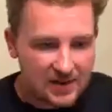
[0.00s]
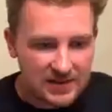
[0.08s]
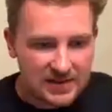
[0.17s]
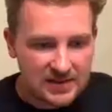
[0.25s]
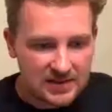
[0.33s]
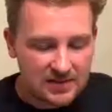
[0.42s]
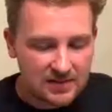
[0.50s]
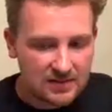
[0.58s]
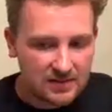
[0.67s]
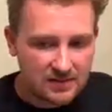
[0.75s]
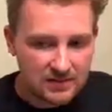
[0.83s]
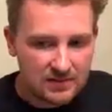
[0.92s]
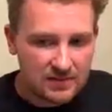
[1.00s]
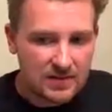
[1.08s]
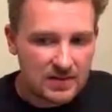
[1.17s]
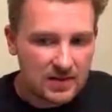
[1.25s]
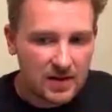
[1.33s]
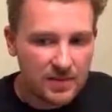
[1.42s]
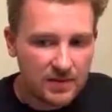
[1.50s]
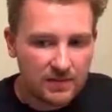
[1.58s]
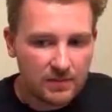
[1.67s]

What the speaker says: it's coming.